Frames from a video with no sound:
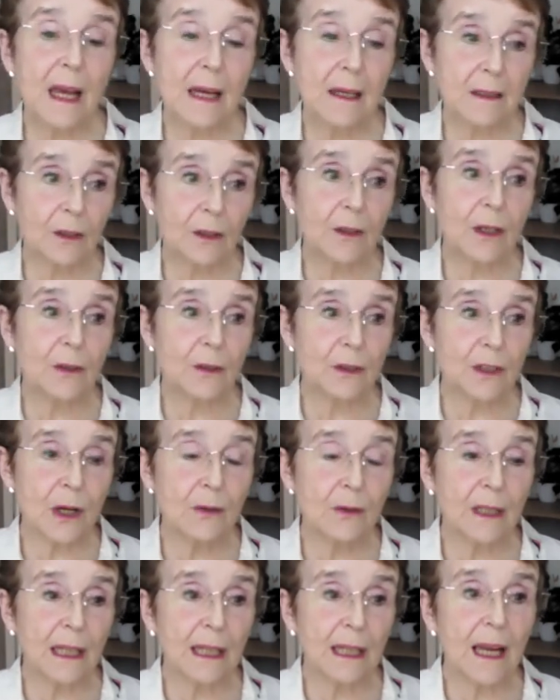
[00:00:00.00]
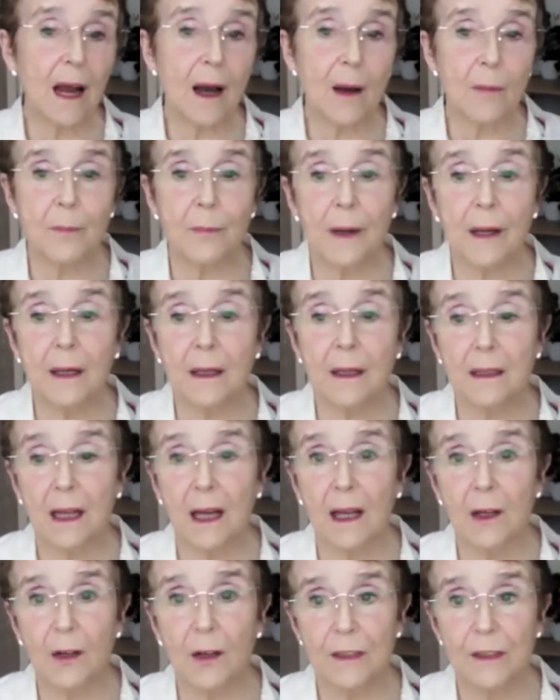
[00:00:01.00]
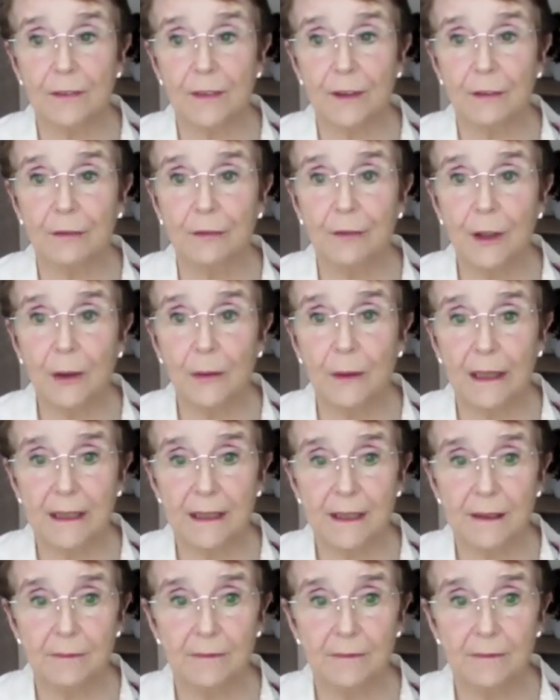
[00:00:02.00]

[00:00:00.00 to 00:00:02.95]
uh, you know, soaking up uh, a lot of the fluid.